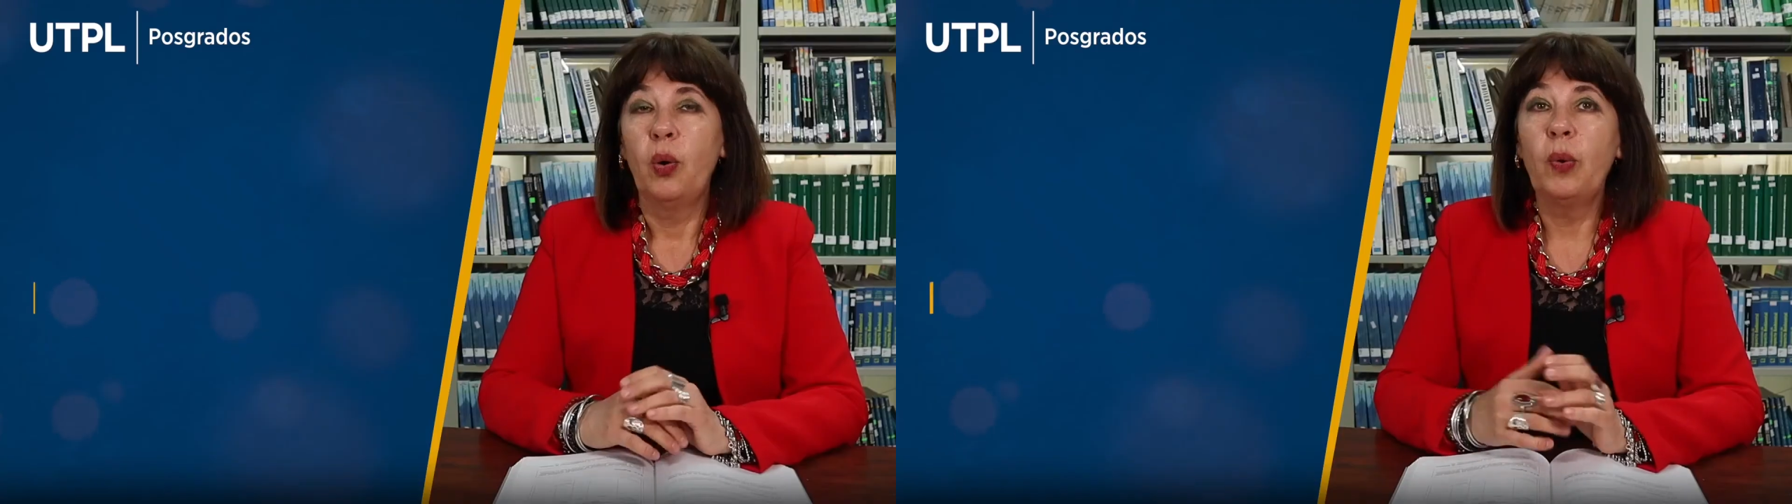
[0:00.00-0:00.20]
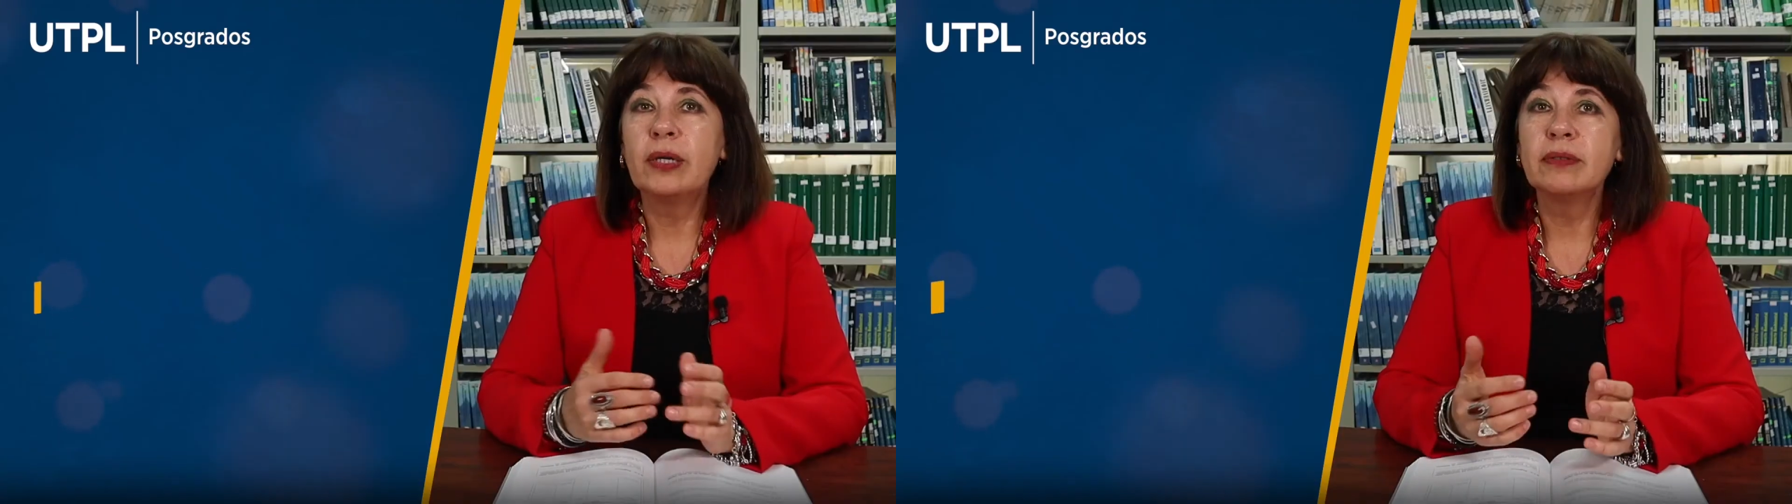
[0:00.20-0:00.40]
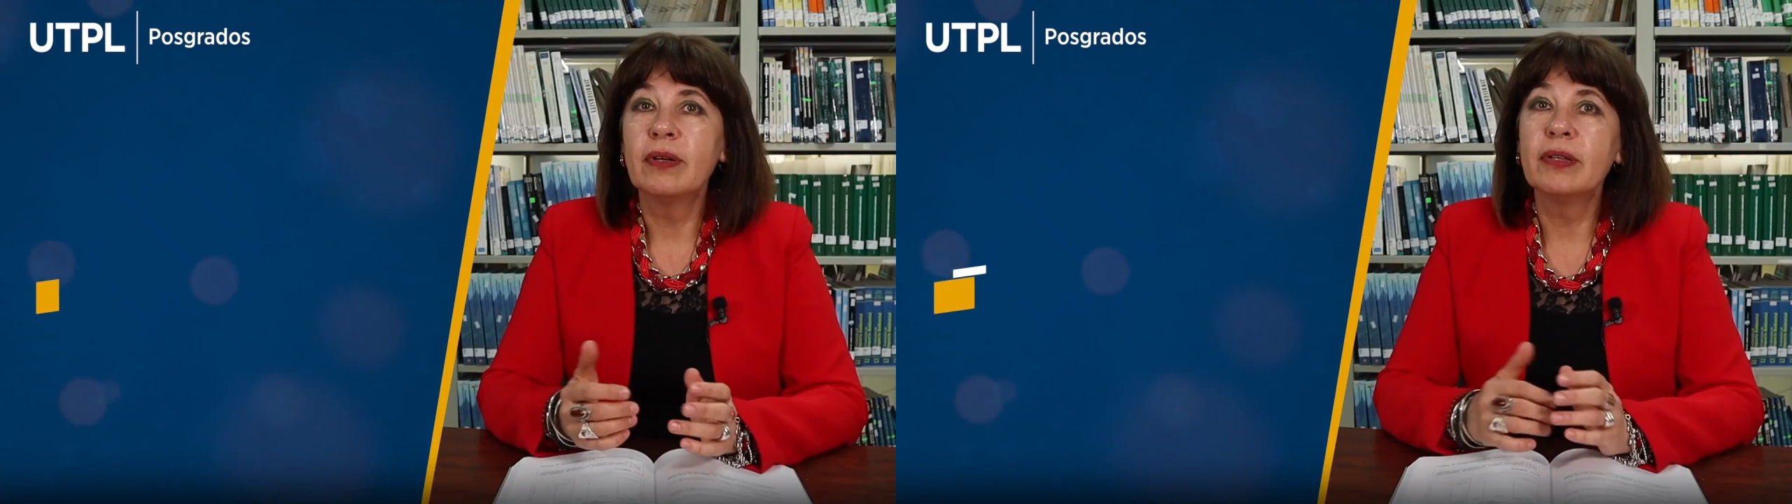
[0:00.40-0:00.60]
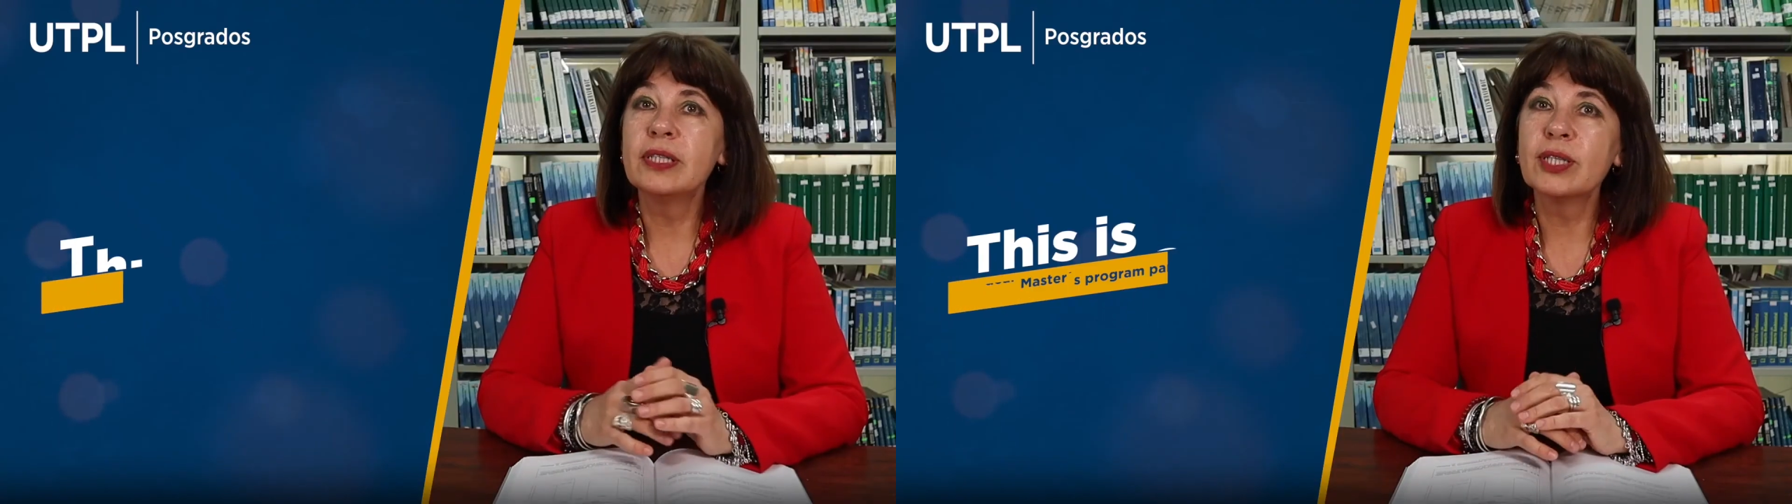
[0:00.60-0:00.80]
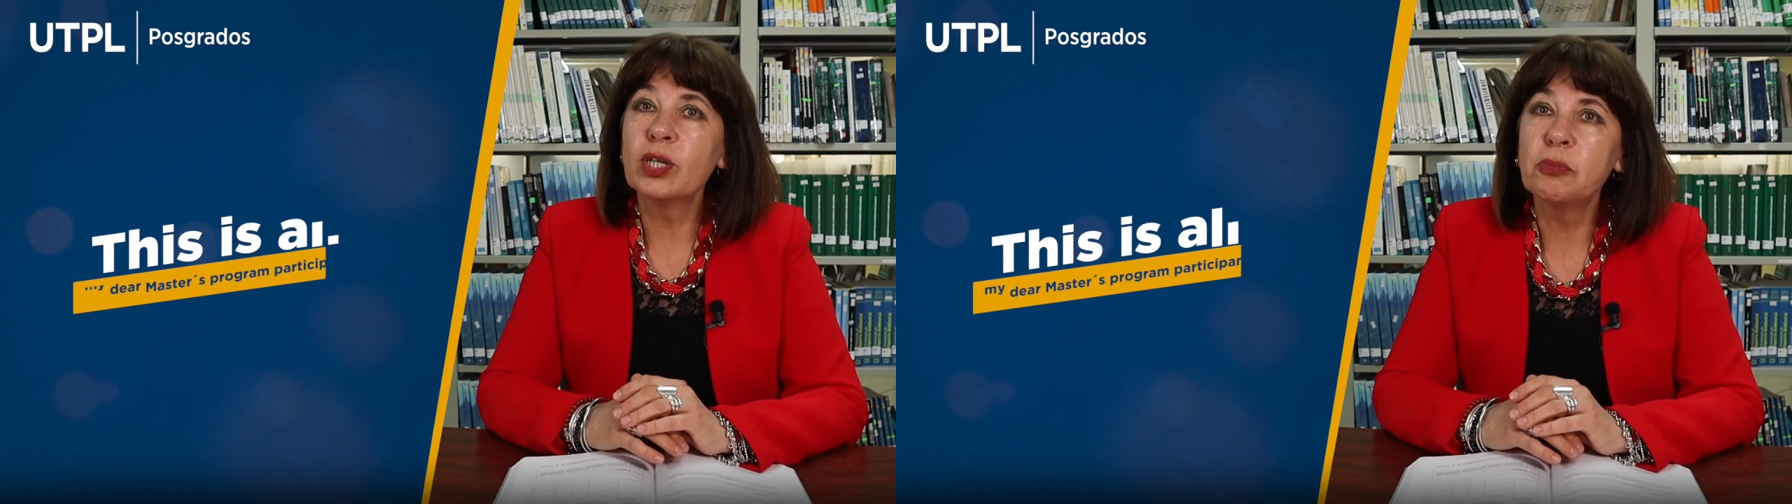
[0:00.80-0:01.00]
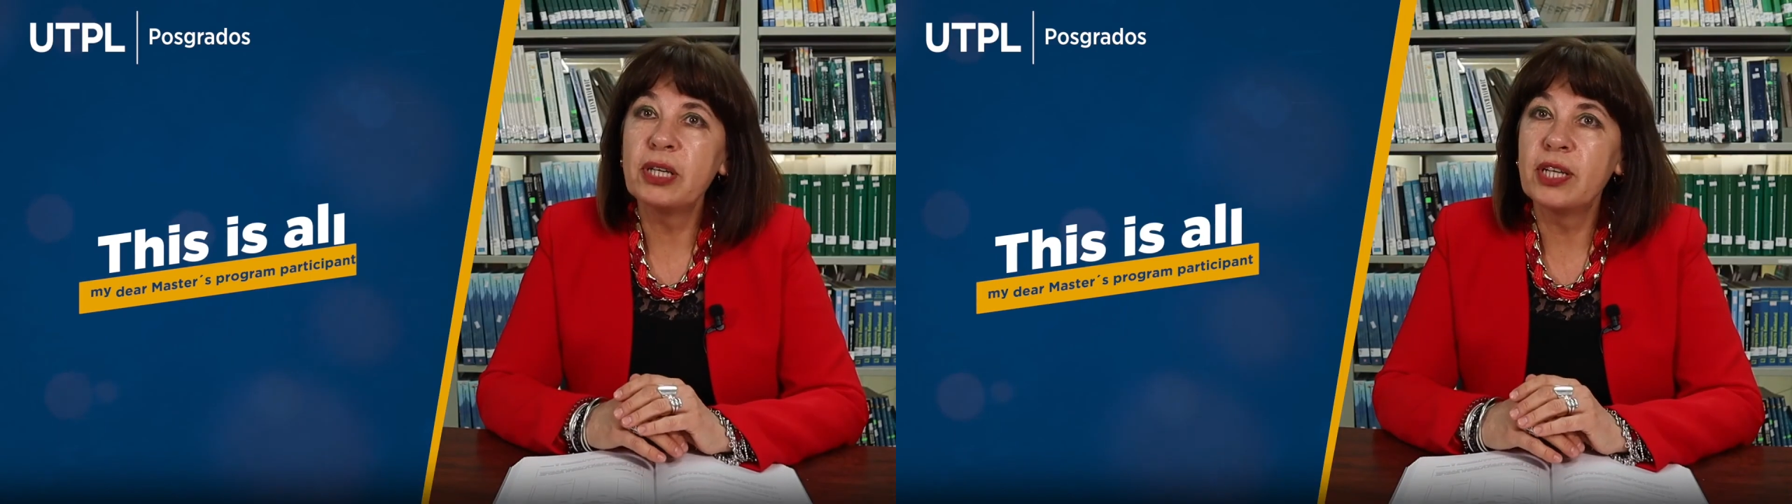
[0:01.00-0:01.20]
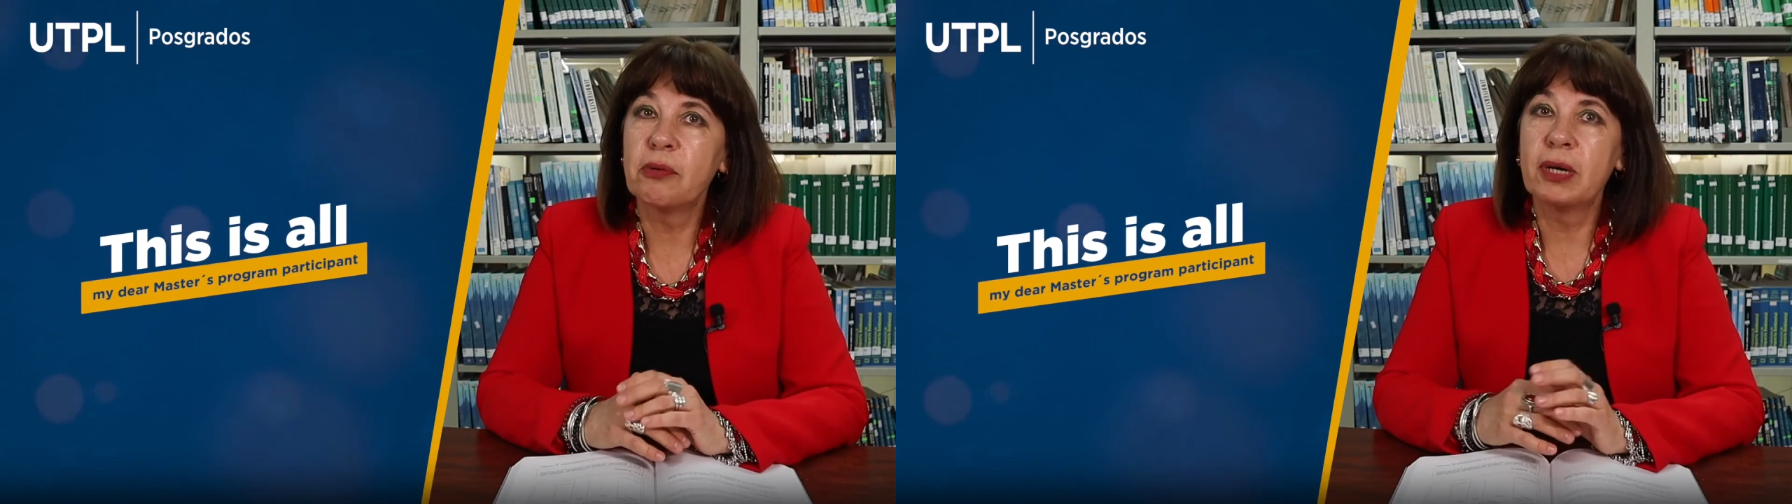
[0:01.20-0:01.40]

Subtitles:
Well, this is all, my dear